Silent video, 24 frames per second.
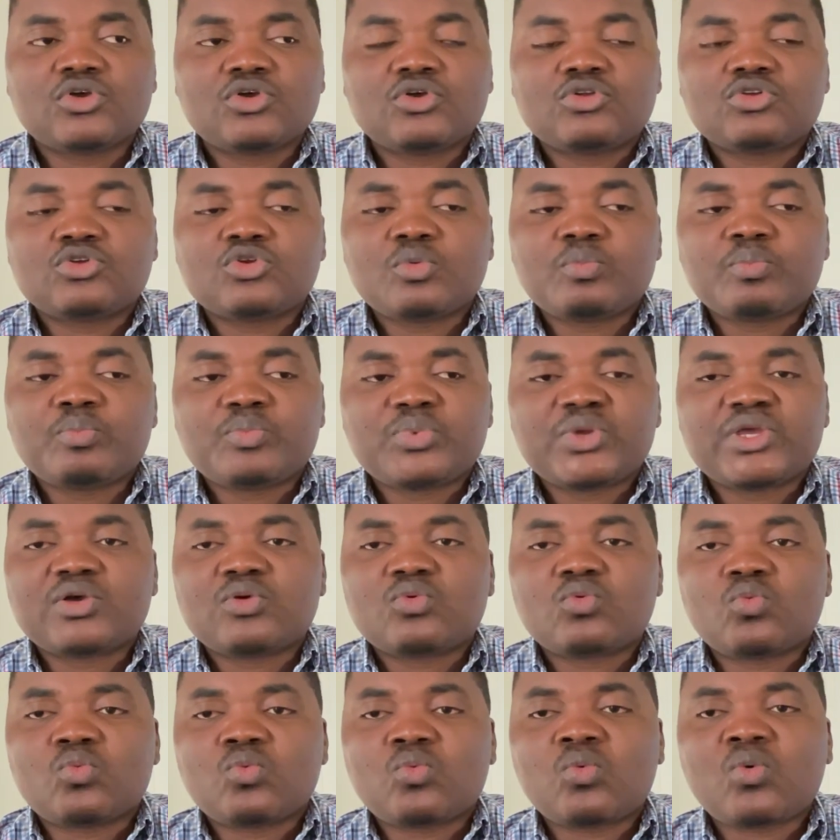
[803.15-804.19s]
Don't pick
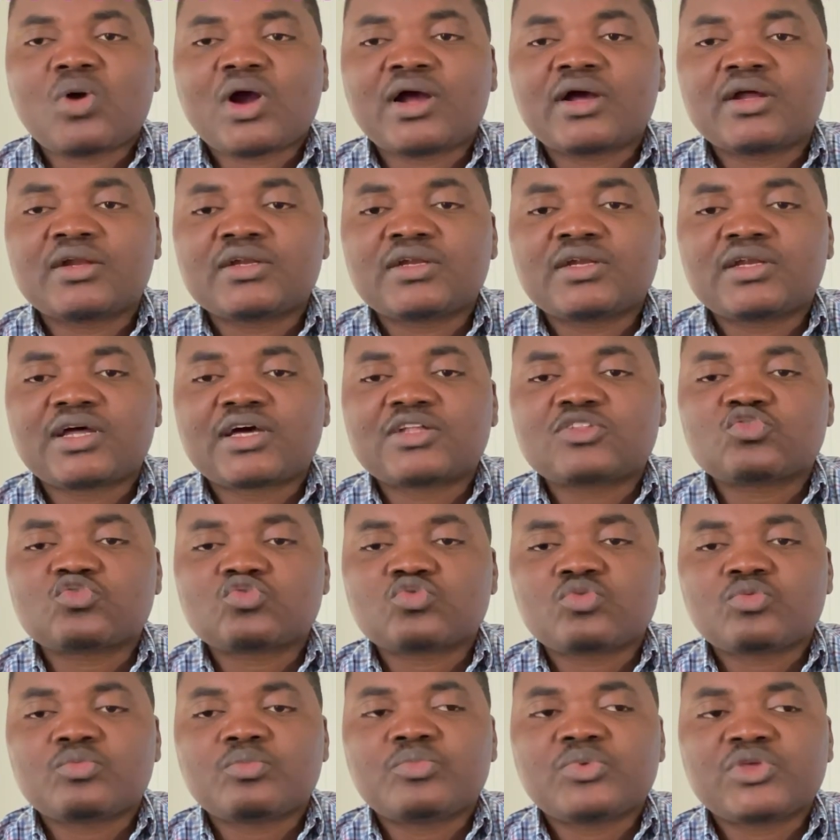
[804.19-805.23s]
one that
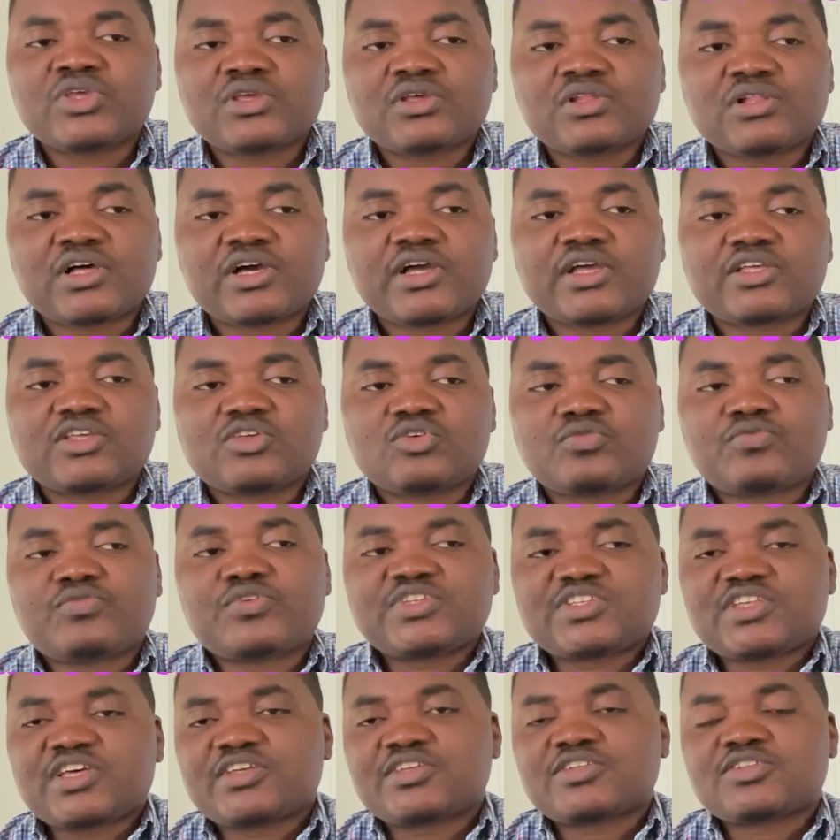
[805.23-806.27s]
will be like your
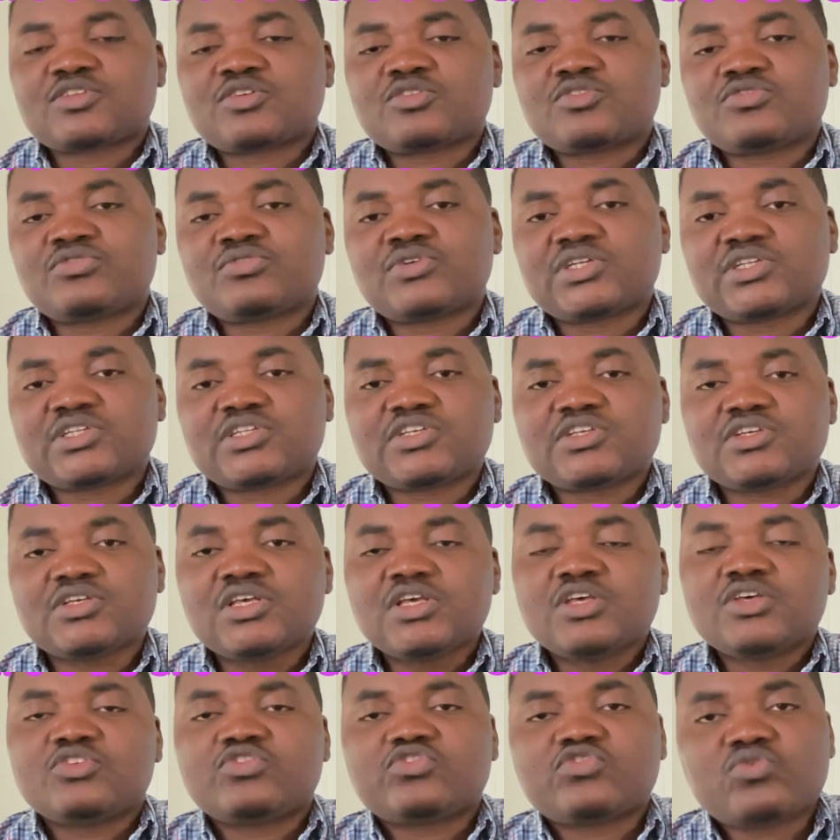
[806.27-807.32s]
visa is not ready,
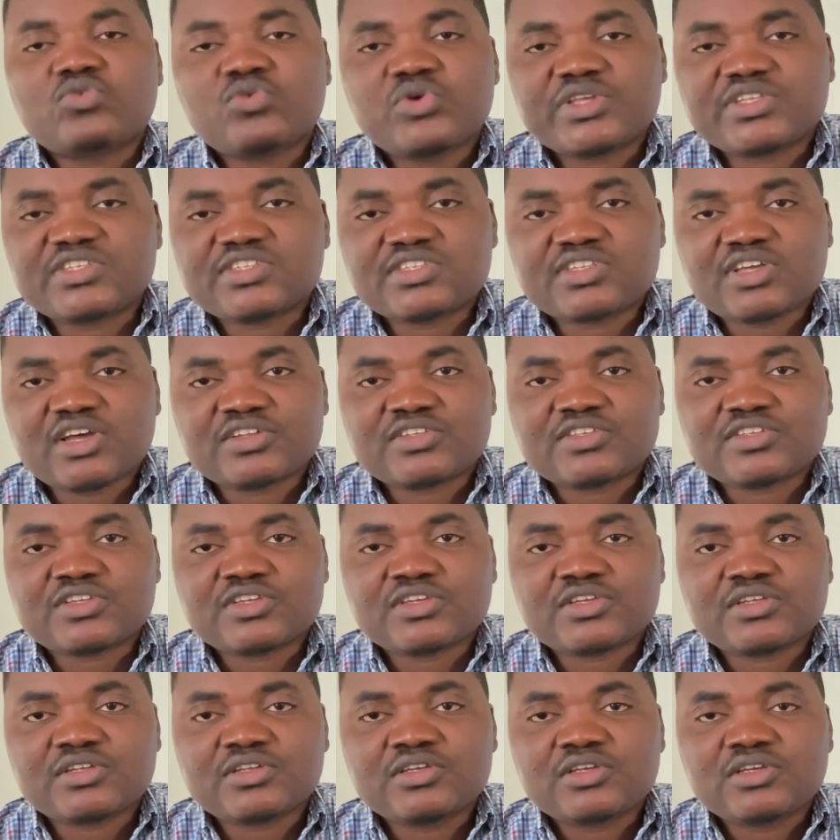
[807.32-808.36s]
school is
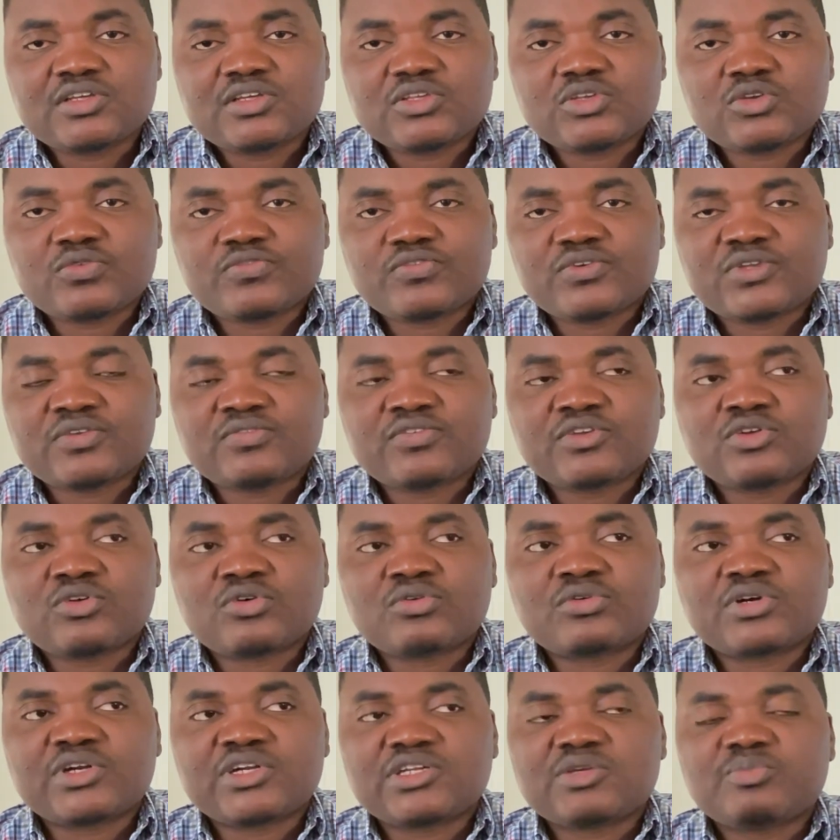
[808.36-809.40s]
starting, you've even
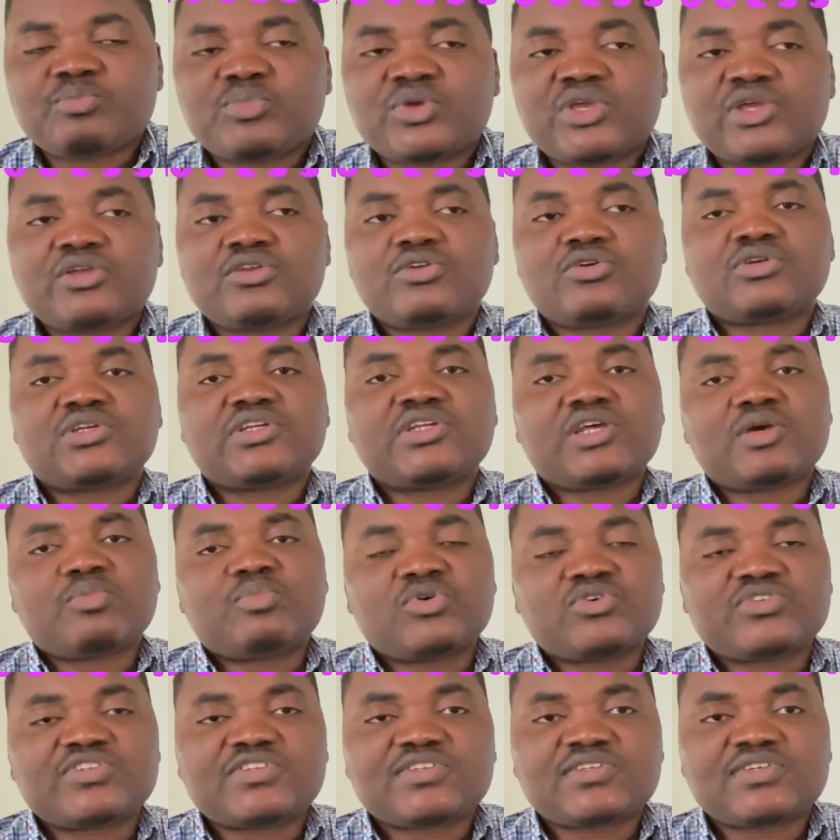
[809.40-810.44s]
already paid your
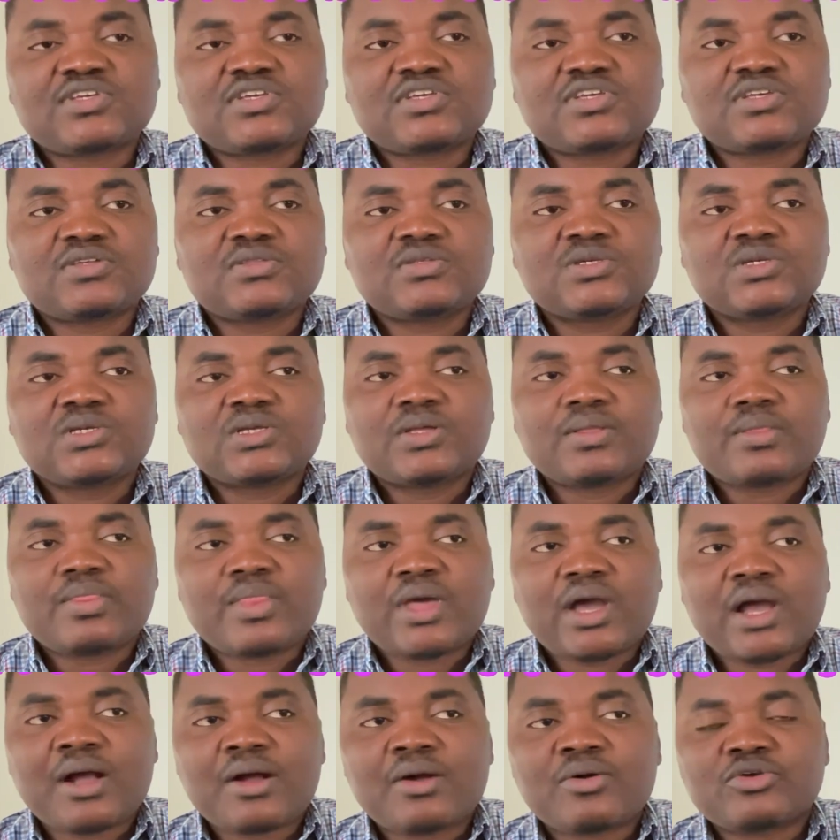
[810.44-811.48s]
deposit,
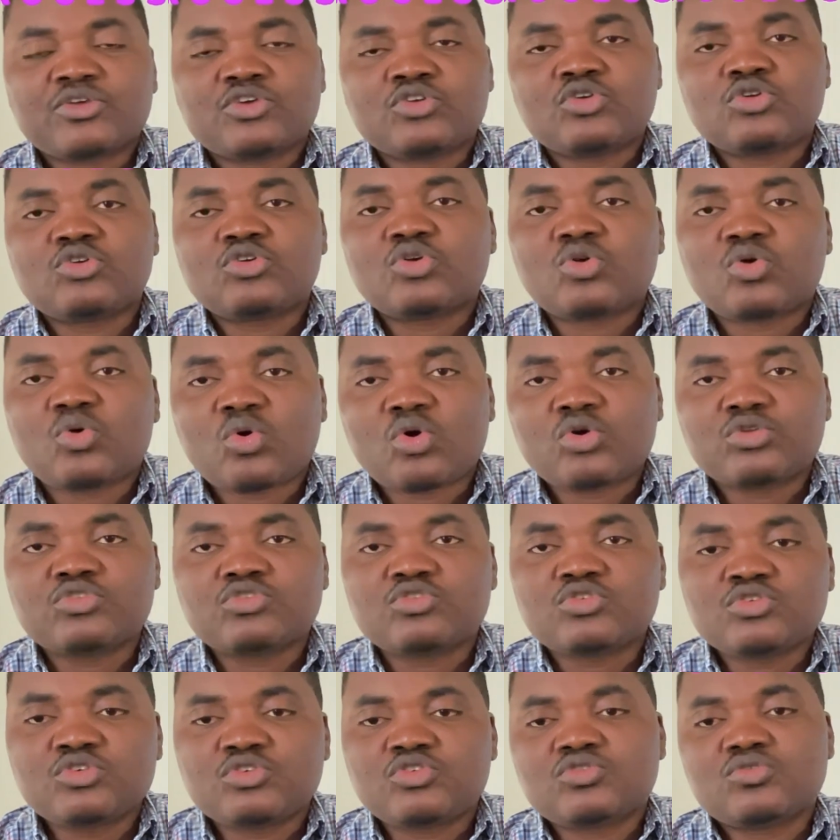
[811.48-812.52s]
now you don't know what to
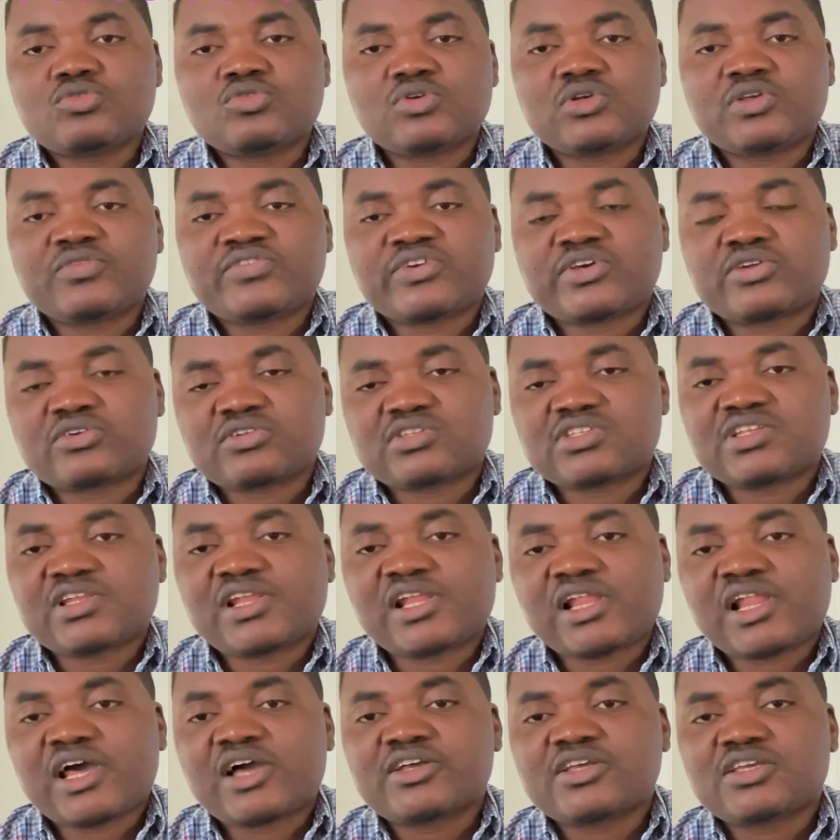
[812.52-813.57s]
do. If you're not
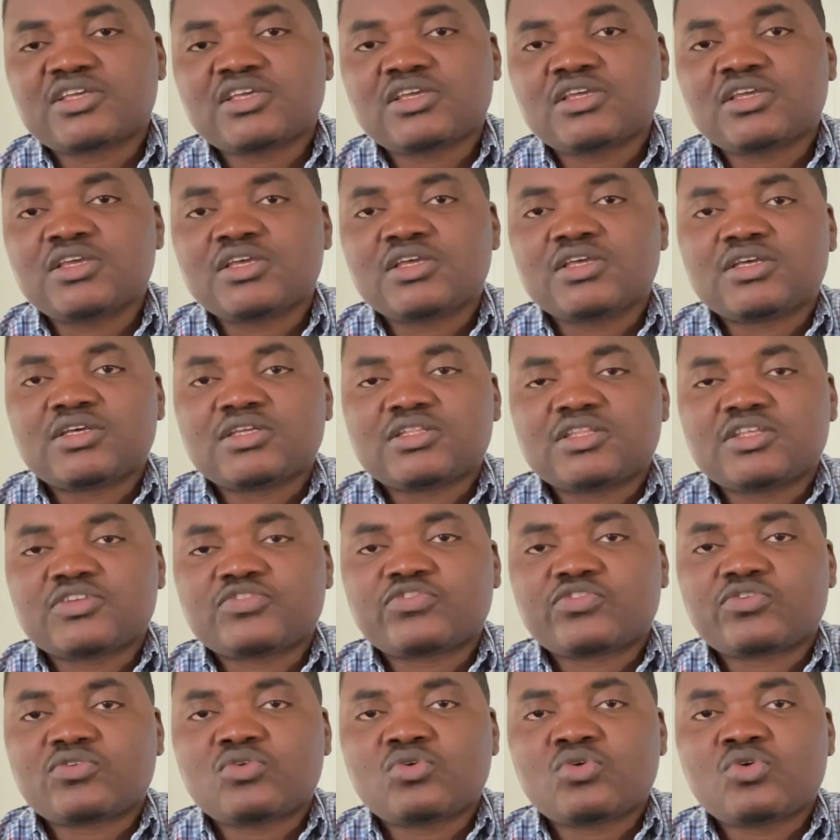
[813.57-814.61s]
lucky, the
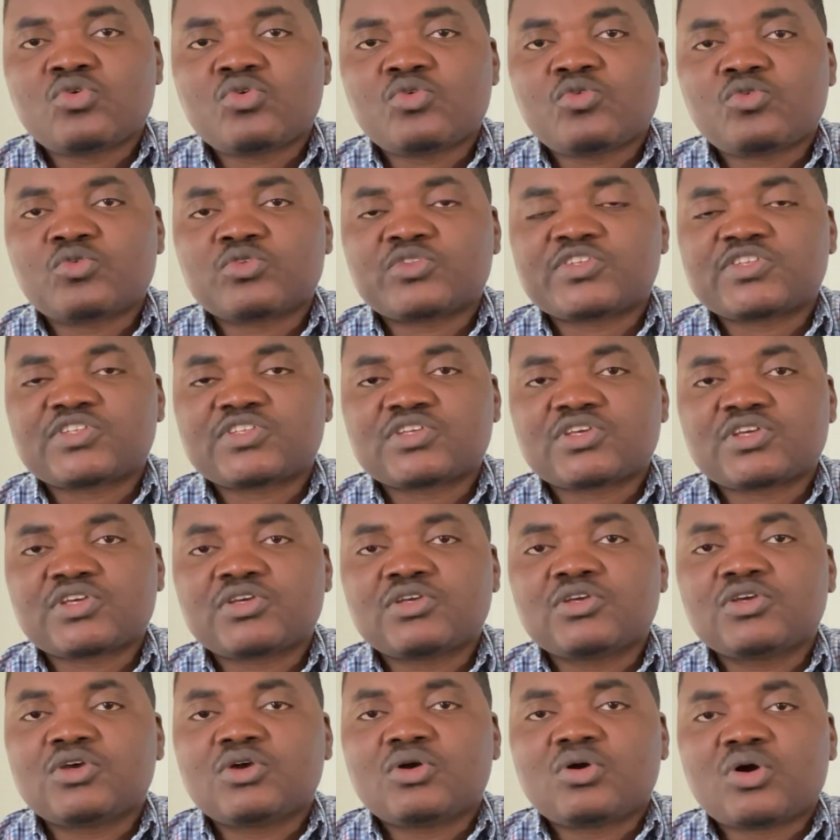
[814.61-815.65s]
school would say,
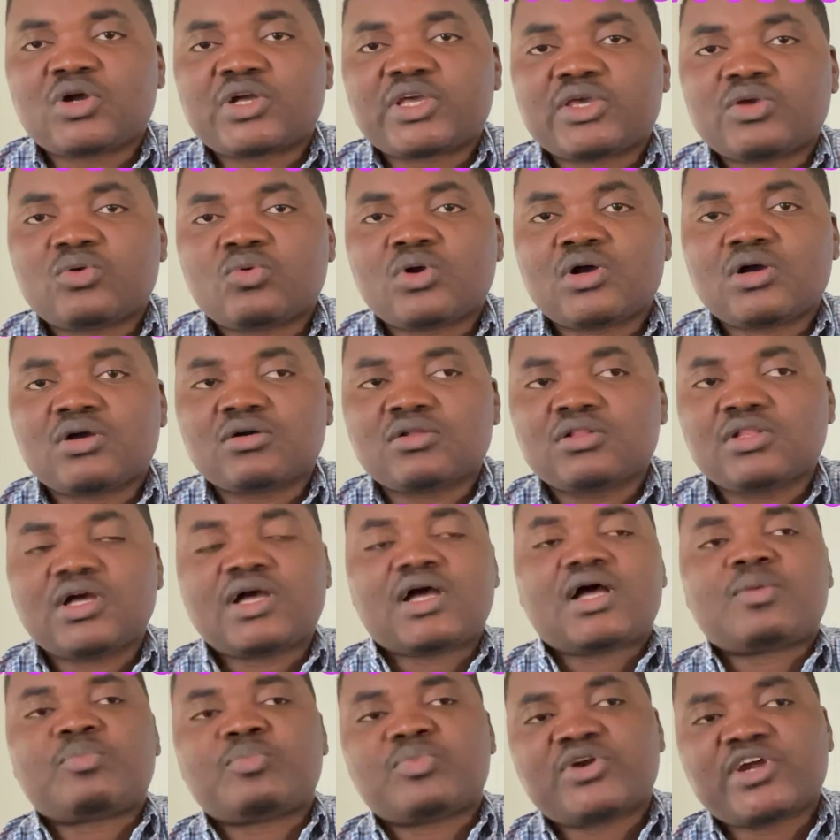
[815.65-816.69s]
okay, well,
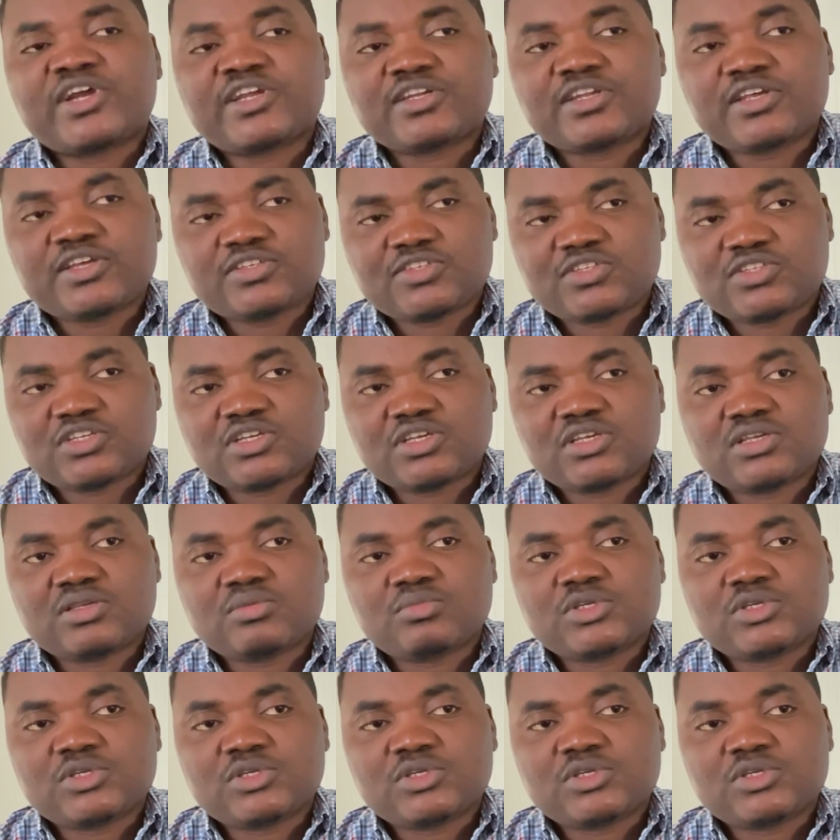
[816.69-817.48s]
apply next time.